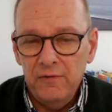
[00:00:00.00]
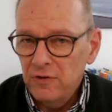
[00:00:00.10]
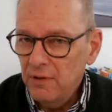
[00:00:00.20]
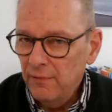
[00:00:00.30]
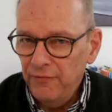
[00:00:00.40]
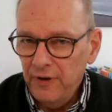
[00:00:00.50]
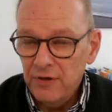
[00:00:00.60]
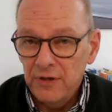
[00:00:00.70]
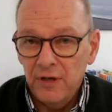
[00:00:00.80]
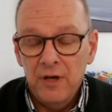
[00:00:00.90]
some
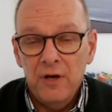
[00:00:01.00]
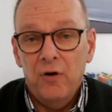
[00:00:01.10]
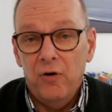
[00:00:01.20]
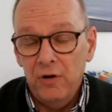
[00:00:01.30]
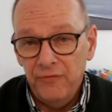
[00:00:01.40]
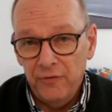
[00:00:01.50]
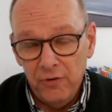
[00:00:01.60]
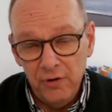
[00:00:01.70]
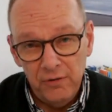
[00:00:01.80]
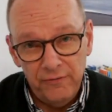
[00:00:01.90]
fish, olive
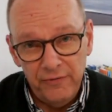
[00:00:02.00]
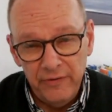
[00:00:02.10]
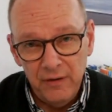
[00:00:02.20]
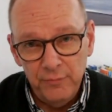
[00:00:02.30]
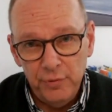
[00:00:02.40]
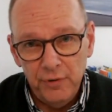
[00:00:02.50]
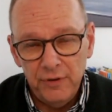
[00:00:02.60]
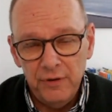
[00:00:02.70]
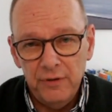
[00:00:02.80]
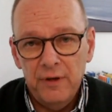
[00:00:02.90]
oil, very
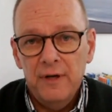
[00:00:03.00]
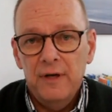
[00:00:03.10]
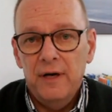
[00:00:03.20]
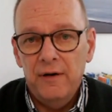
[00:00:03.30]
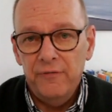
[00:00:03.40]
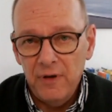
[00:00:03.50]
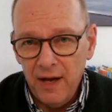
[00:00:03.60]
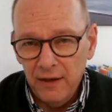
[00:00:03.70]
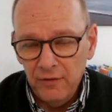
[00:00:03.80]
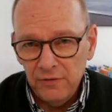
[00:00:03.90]
important,
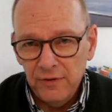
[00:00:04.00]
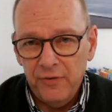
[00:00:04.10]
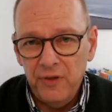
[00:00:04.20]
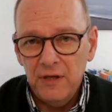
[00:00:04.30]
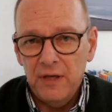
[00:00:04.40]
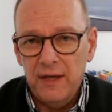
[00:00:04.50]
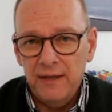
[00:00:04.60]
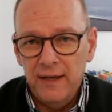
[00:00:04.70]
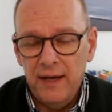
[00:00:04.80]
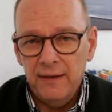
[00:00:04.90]
avocados, things
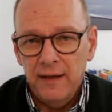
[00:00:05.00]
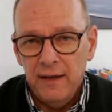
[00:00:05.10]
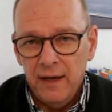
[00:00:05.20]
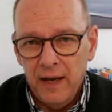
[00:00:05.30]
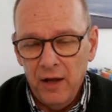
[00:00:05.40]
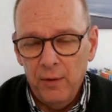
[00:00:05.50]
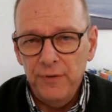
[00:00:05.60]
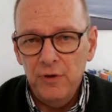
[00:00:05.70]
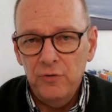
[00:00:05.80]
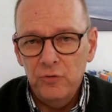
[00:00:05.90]
like that
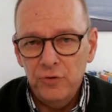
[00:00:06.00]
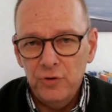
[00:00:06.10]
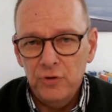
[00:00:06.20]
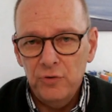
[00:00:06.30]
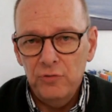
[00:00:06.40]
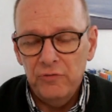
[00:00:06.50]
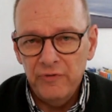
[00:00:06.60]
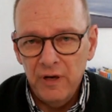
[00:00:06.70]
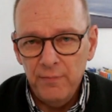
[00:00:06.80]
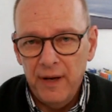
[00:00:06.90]
help you to
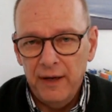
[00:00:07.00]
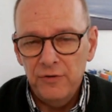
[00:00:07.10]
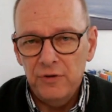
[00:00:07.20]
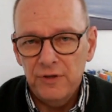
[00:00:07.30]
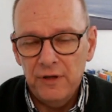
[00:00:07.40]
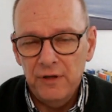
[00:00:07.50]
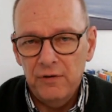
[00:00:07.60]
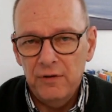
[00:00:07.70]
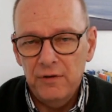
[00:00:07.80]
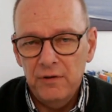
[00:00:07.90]
rebalance
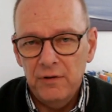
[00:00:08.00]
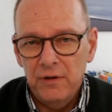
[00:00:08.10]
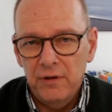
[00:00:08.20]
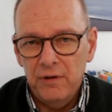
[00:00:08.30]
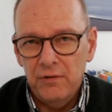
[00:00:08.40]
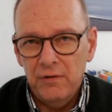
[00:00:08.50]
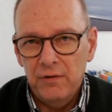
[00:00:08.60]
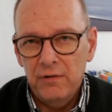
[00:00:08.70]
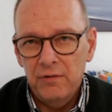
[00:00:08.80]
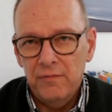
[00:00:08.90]

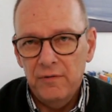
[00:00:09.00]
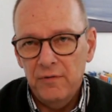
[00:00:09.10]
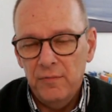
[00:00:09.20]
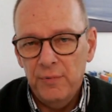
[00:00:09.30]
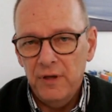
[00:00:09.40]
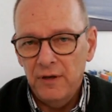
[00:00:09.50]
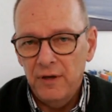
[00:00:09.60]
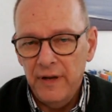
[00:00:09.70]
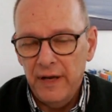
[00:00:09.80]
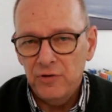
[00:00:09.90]
your body in
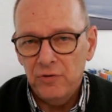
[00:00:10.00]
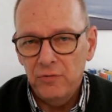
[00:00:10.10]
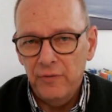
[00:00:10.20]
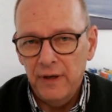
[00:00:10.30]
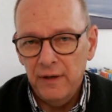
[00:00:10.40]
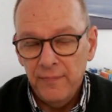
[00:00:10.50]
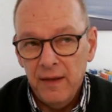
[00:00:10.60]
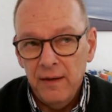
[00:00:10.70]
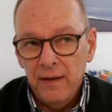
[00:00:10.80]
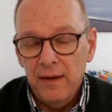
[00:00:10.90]
a natural way.
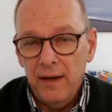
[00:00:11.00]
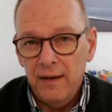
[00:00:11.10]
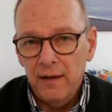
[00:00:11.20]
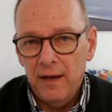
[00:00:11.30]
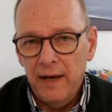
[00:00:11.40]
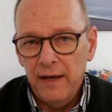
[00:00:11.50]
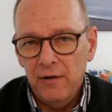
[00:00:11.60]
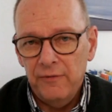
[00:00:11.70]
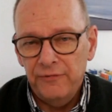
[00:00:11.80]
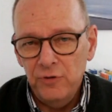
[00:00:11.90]
And I
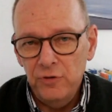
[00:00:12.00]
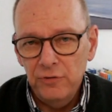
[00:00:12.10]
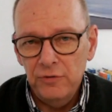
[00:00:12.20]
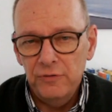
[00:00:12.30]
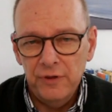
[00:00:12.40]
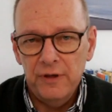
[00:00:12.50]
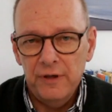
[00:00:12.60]
often do